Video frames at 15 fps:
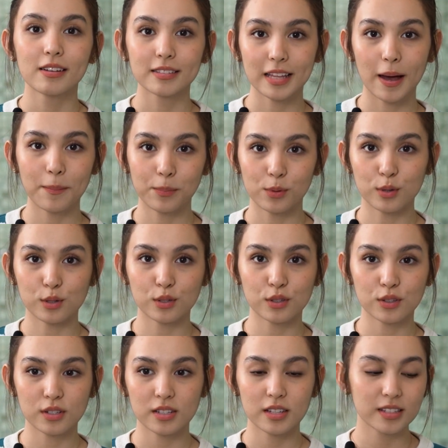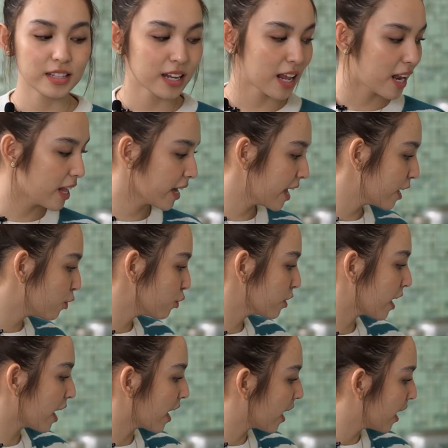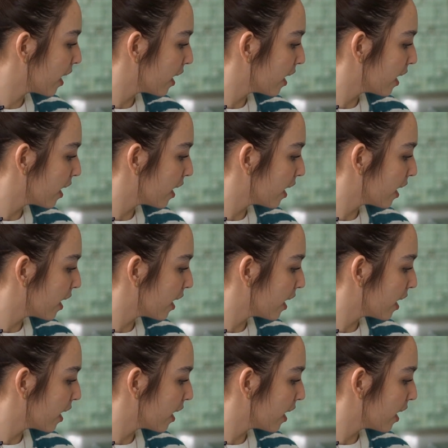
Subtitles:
Tapos, nilalagay ko na